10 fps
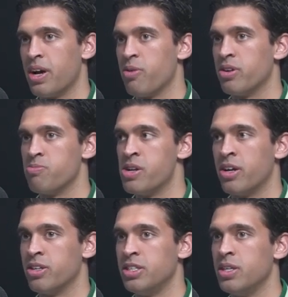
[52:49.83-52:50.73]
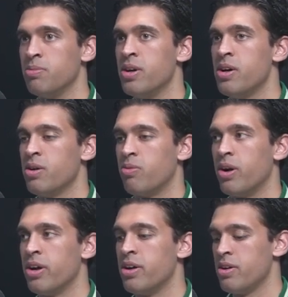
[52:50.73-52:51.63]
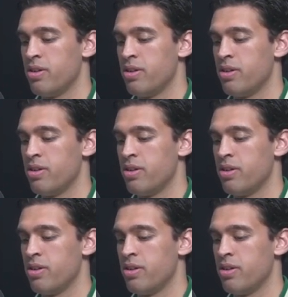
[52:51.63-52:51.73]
I wouldn't have been yep. on the team. 100%. Right?